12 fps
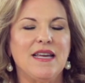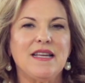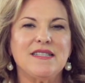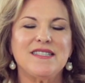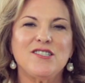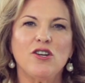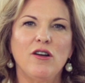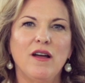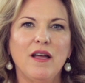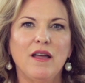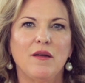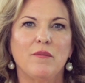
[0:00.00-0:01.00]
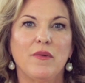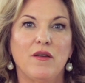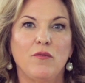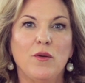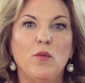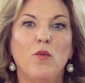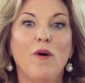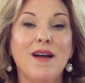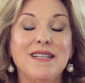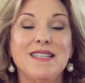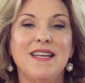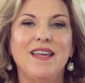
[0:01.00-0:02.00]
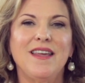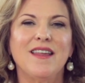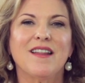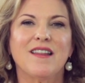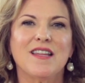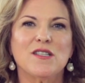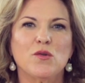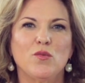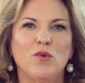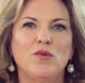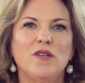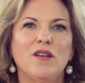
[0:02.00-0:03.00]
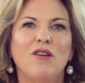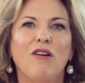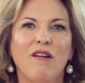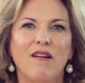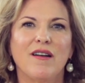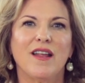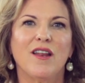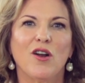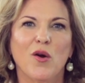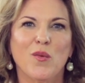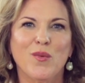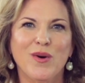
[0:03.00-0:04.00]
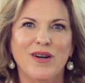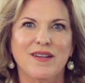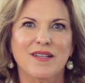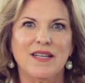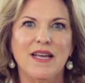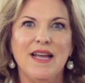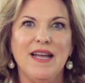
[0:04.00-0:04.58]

It's time, if we want to heal this wounded heart in our world,